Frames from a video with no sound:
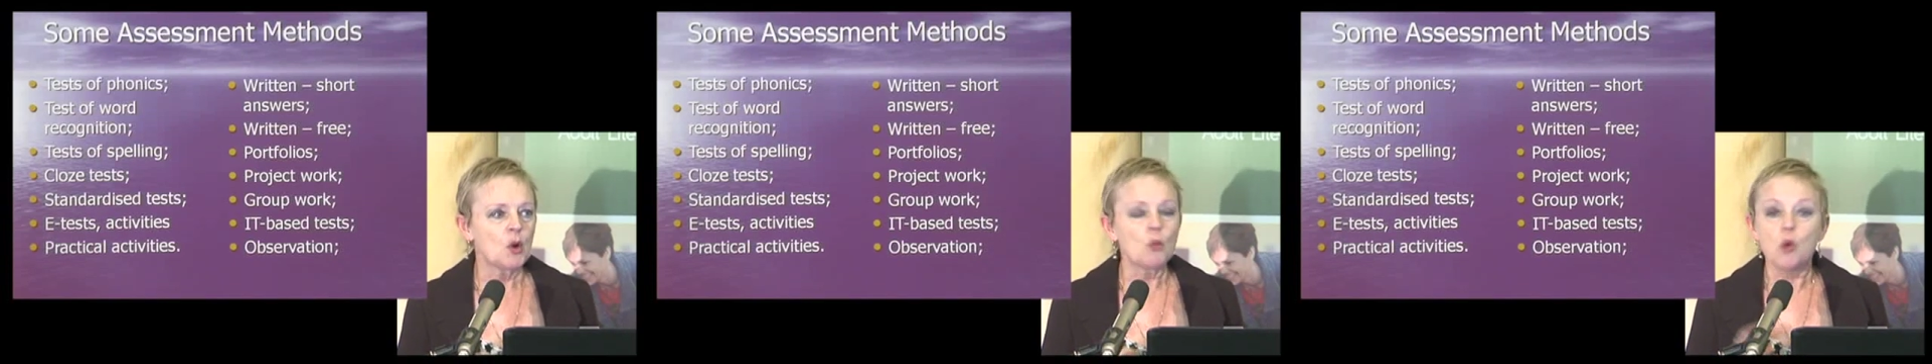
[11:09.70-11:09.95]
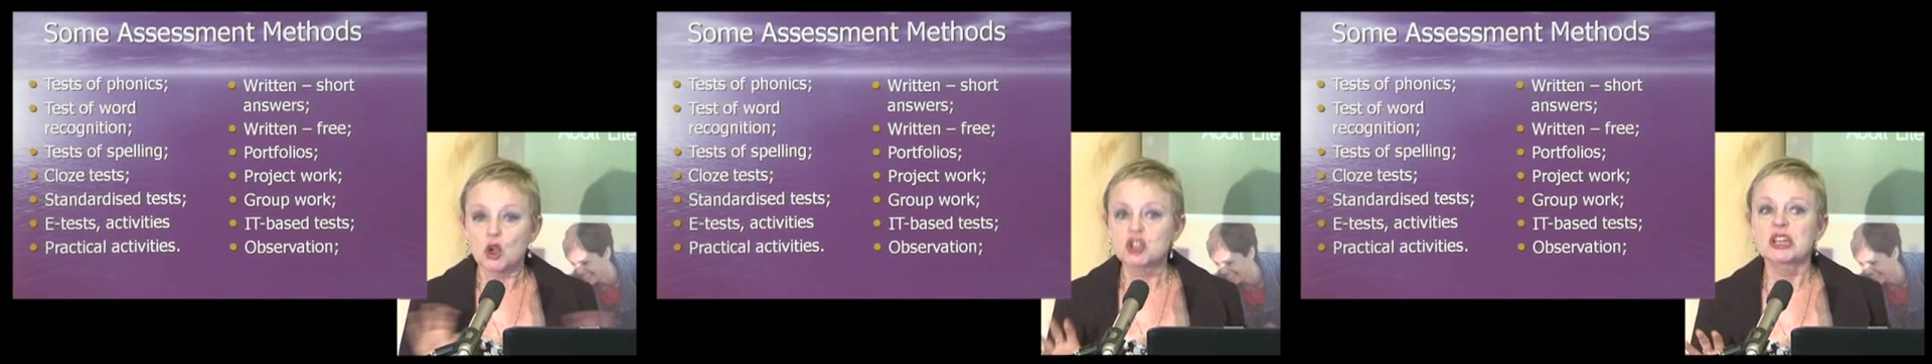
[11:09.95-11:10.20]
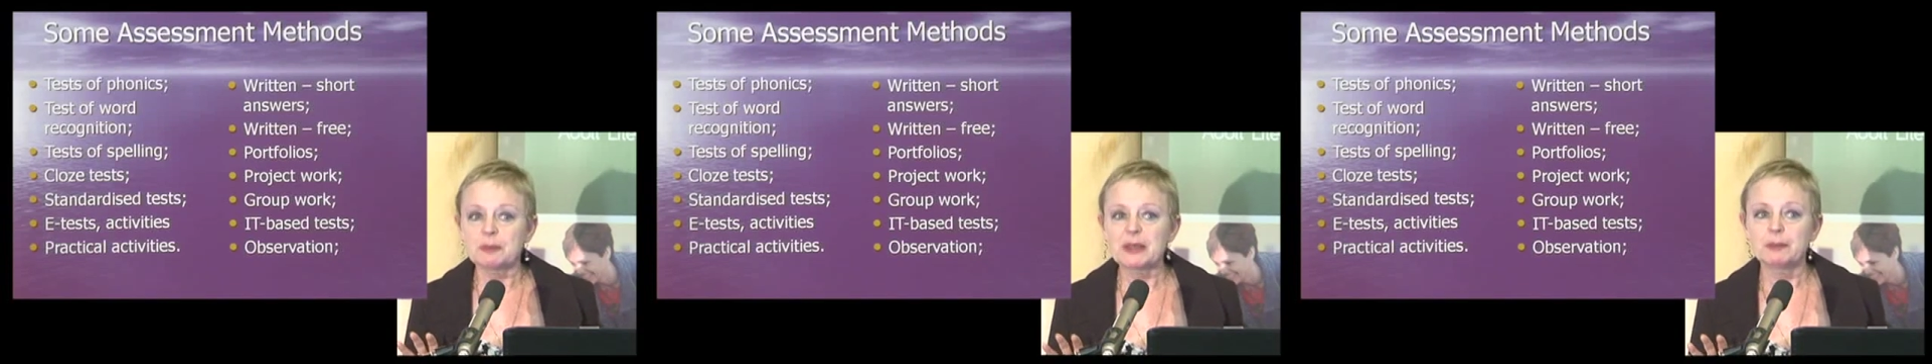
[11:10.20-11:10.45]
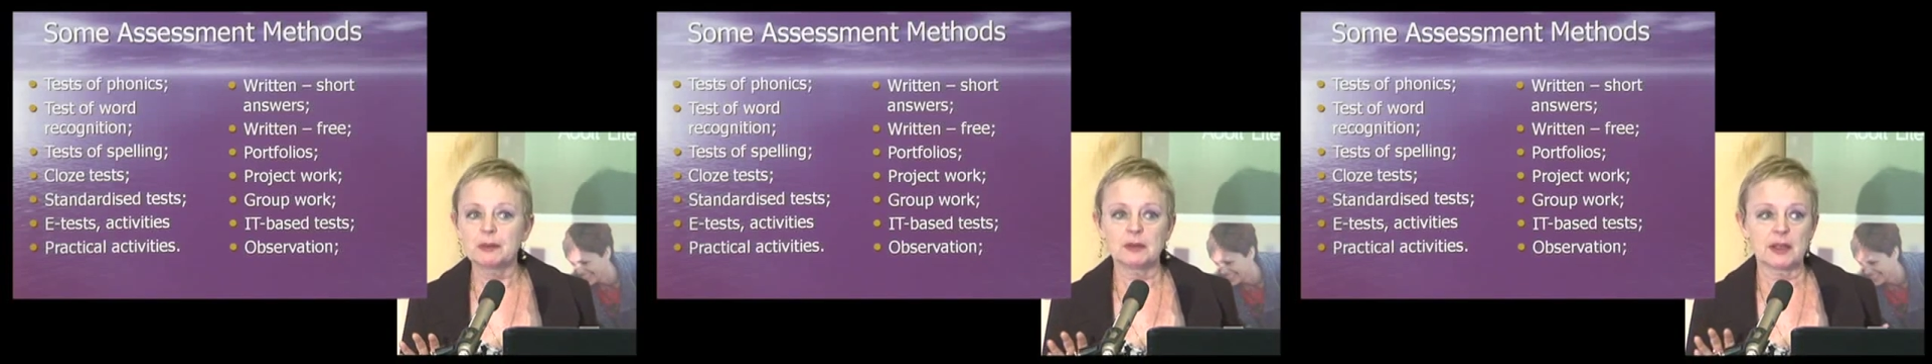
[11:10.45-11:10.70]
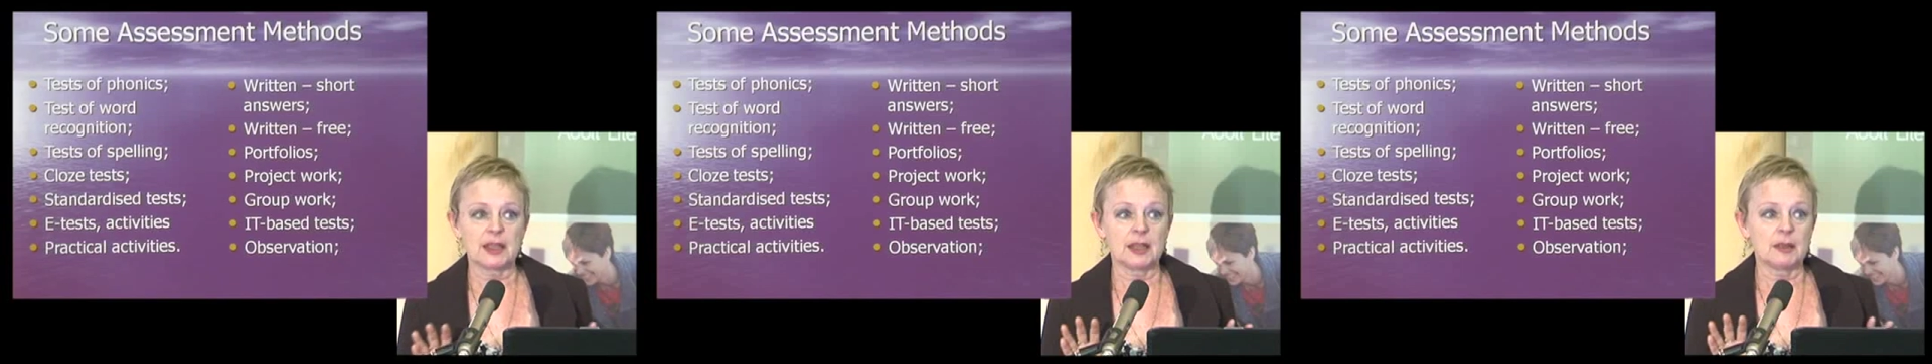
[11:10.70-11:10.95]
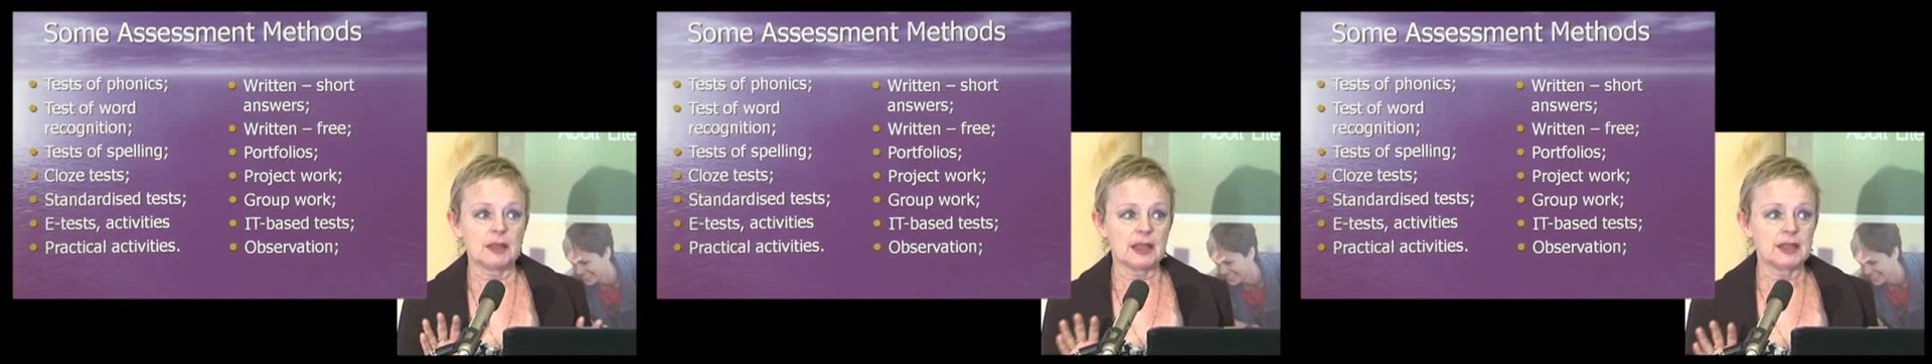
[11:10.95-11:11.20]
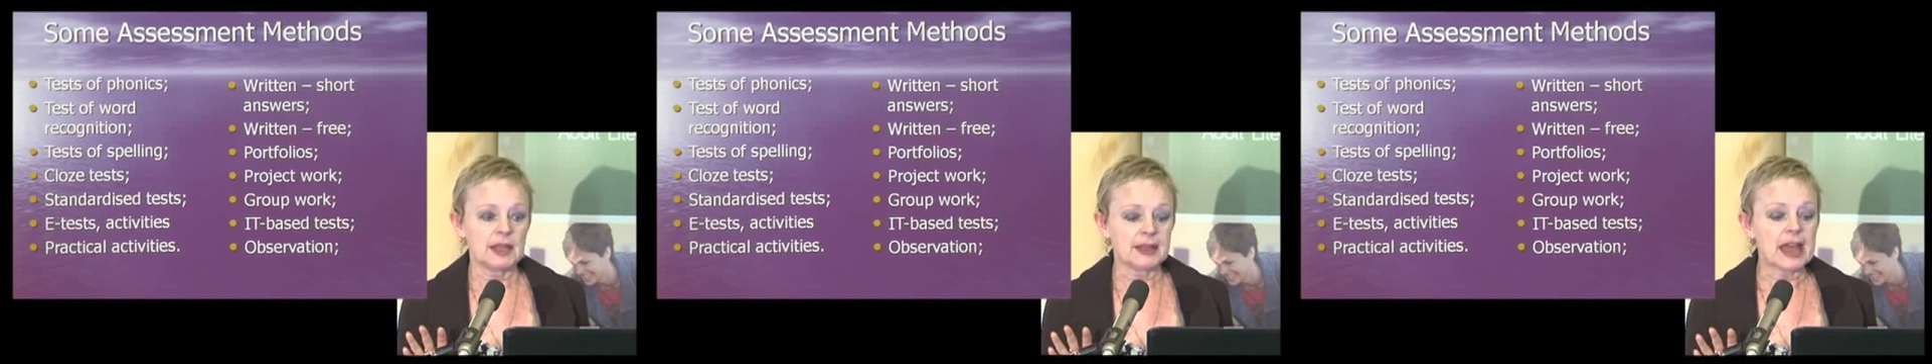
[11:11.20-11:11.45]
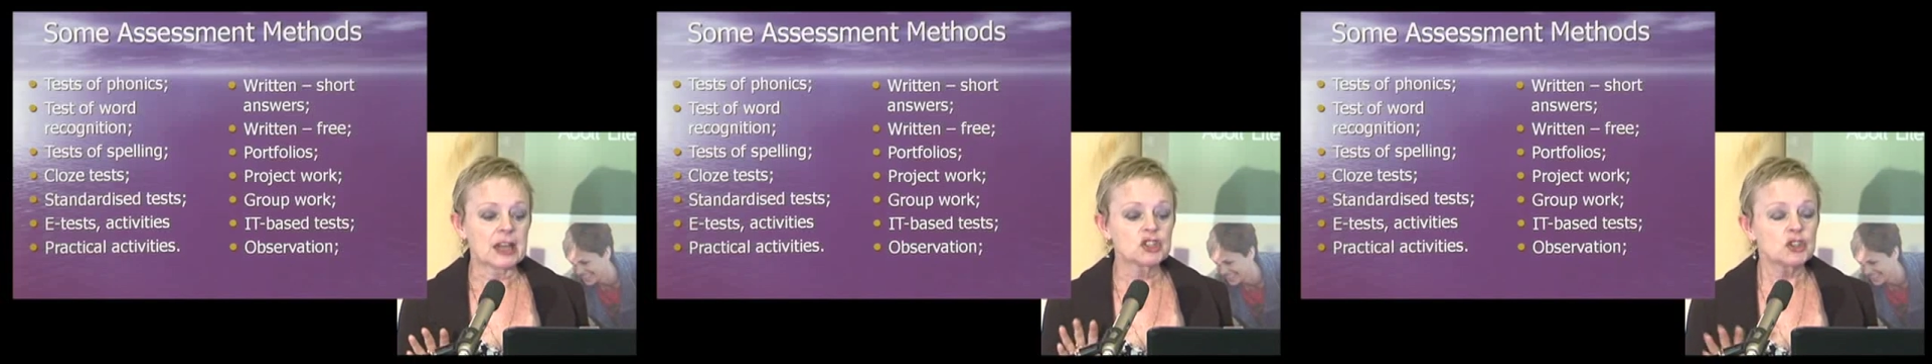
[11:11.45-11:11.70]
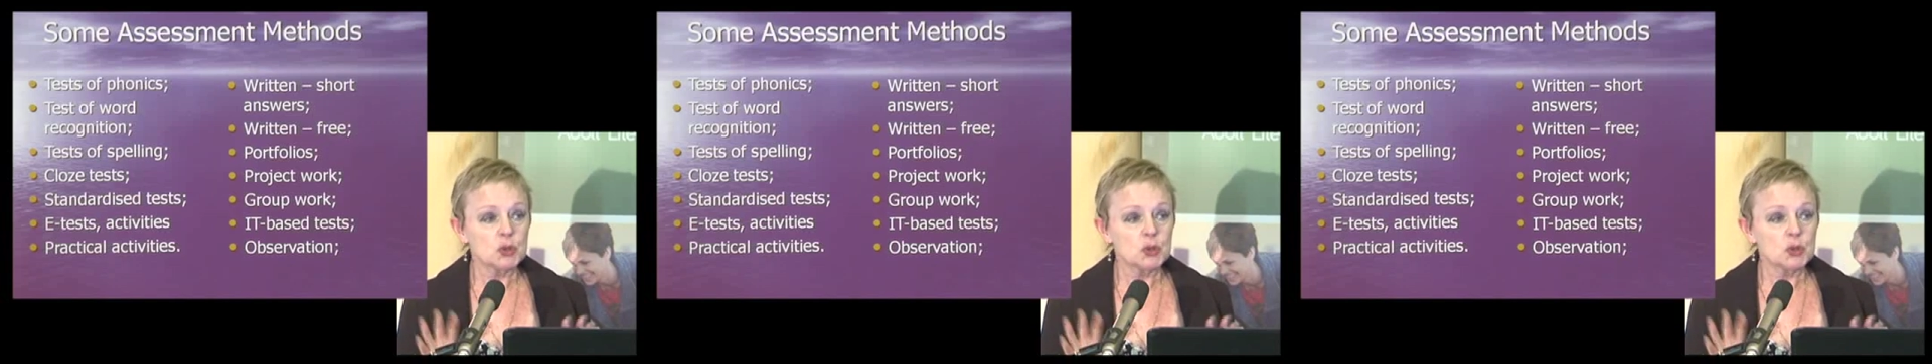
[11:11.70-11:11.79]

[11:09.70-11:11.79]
watching people in action.